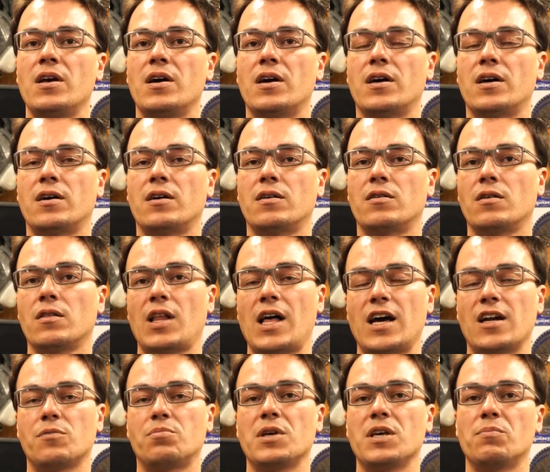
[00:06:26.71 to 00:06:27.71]
A
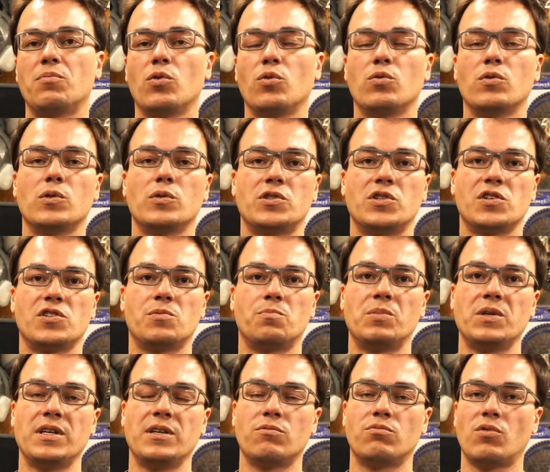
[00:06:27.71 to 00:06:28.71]
lot of people will just
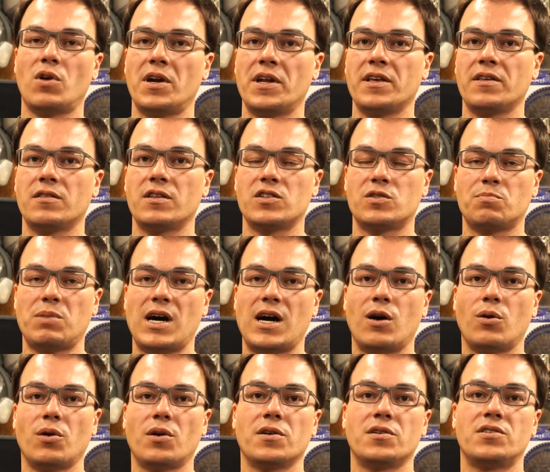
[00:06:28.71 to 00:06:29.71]
be running this
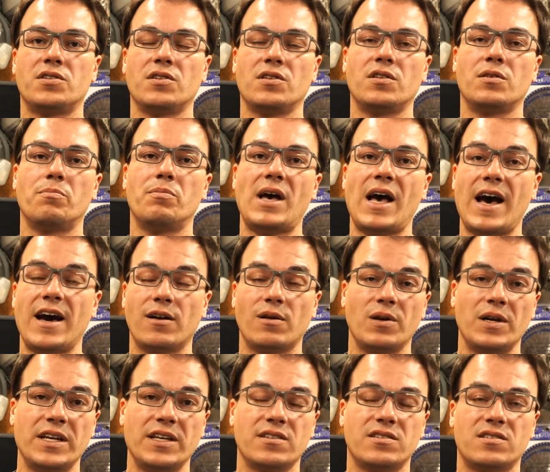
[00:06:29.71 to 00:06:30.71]
power to the
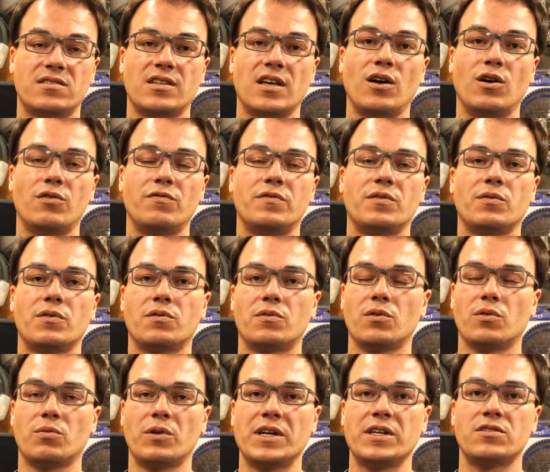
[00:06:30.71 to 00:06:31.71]
battery itself
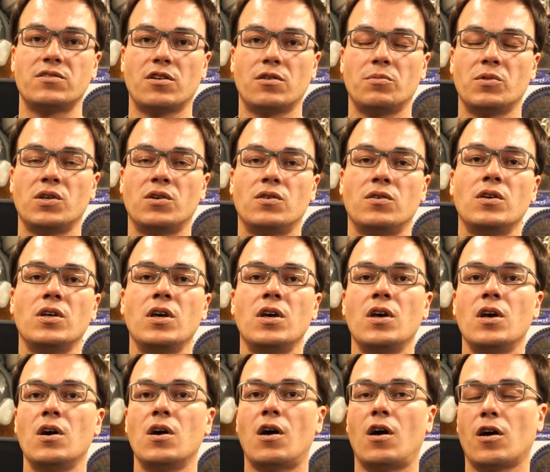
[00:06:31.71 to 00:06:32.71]
through a ring terminal.
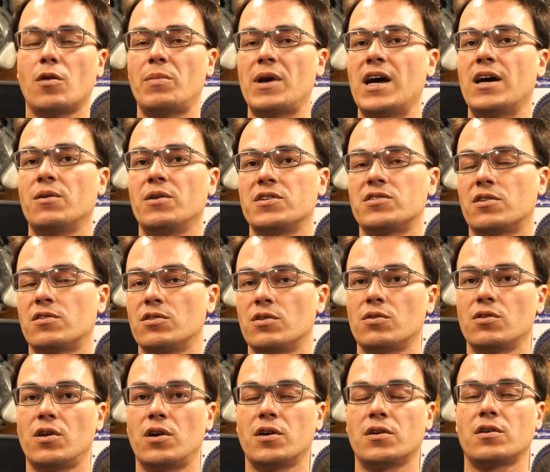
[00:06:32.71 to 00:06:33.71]
Our batteries are
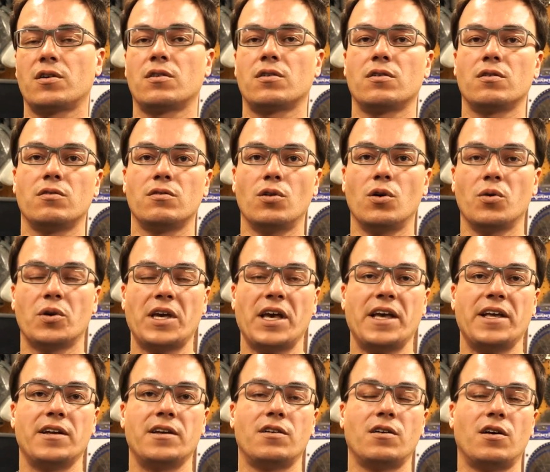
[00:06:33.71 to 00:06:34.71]
no longer
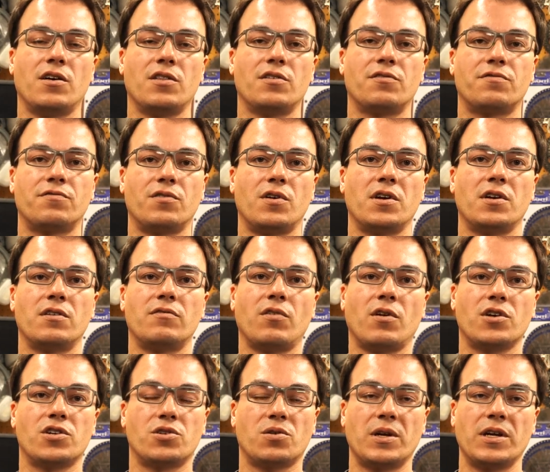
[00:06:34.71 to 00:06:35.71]
located on the front of
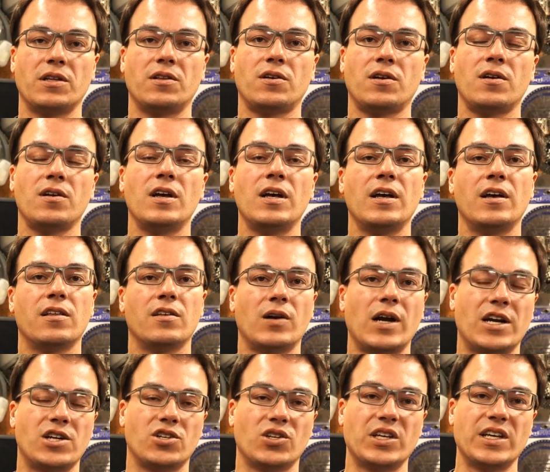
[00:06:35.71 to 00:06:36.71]
our trailer. They're
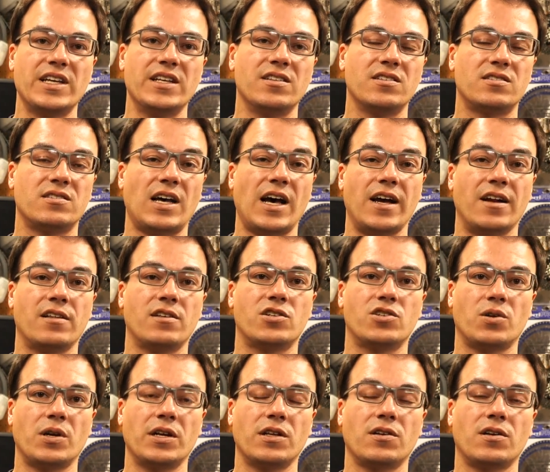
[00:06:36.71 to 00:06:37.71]
actually inside of the
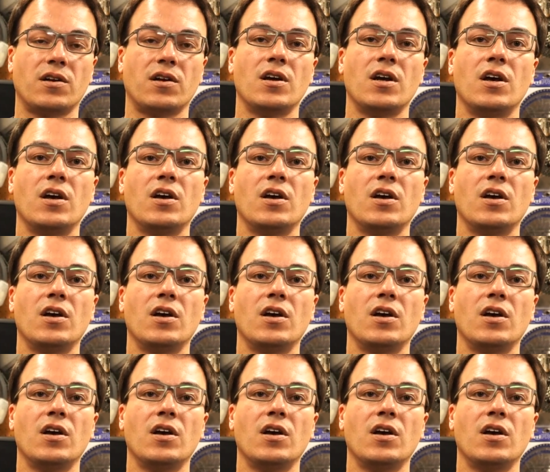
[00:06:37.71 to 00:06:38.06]
trailer.